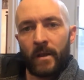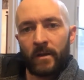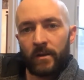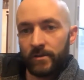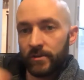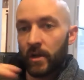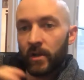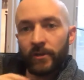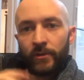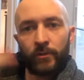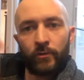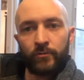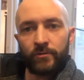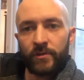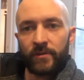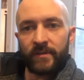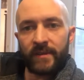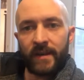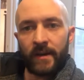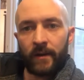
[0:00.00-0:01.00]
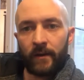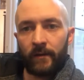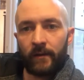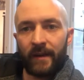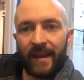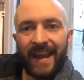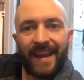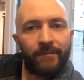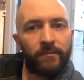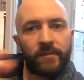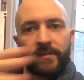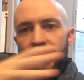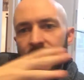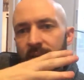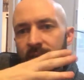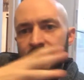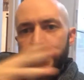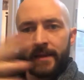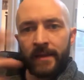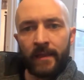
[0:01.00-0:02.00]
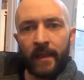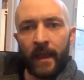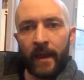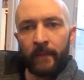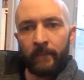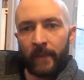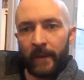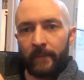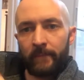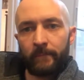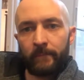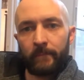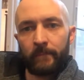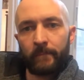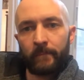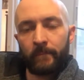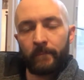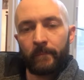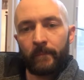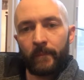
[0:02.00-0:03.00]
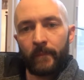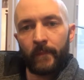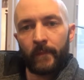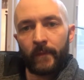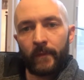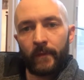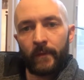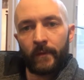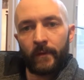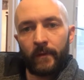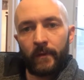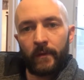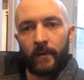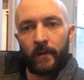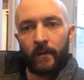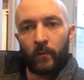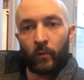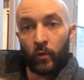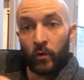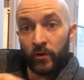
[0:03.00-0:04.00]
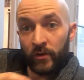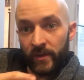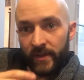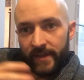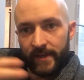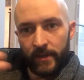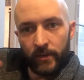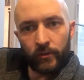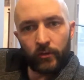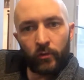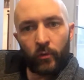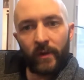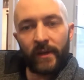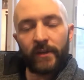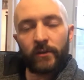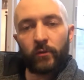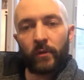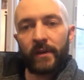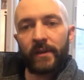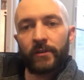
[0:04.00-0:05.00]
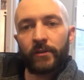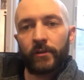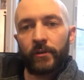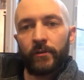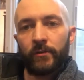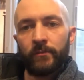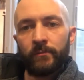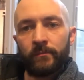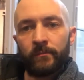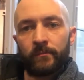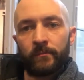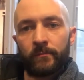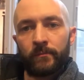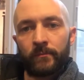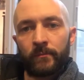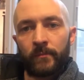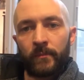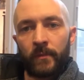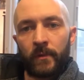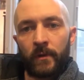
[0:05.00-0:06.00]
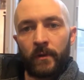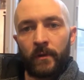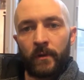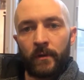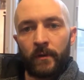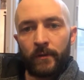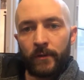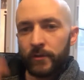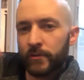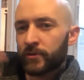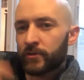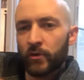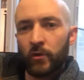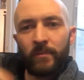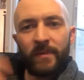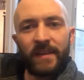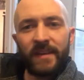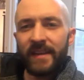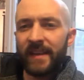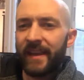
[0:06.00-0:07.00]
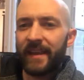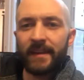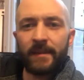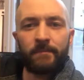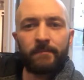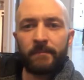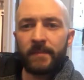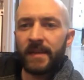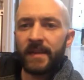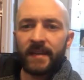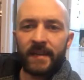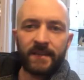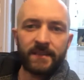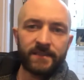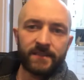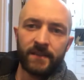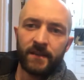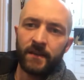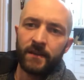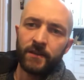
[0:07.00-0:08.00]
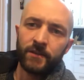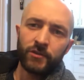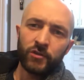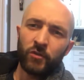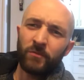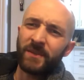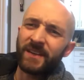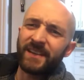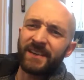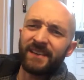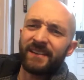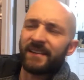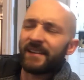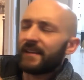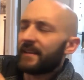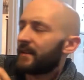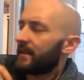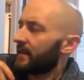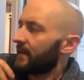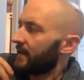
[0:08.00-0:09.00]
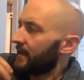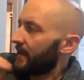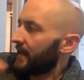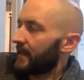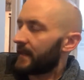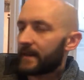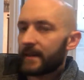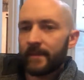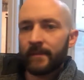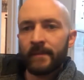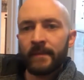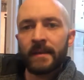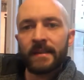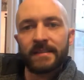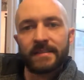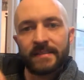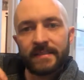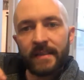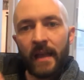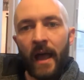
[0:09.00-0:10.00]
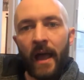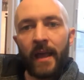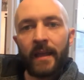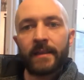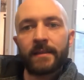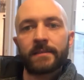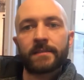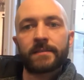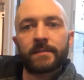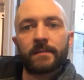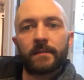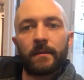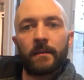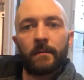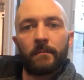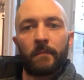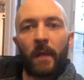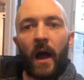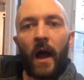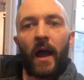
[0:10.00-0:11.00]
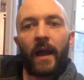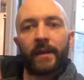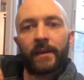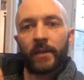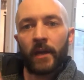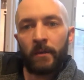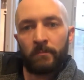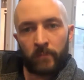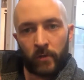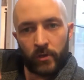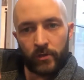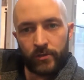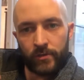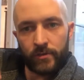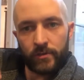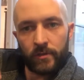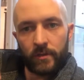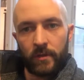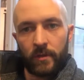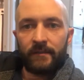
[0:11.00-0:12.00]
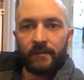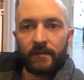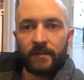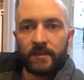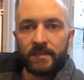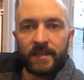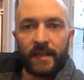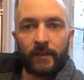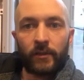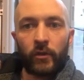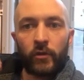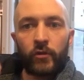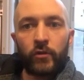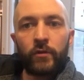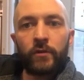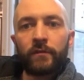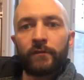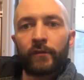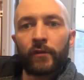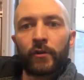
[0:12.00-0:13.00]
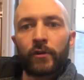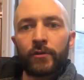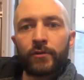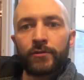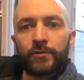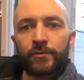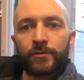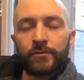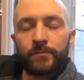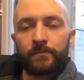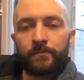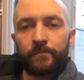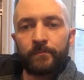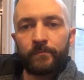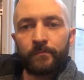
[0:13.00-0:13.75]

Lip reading: Because all the twos are there. Everything is in alignment. We're the year 2022. There's so many hidden meanings, so many hidden signs behind numbers. Because like the universe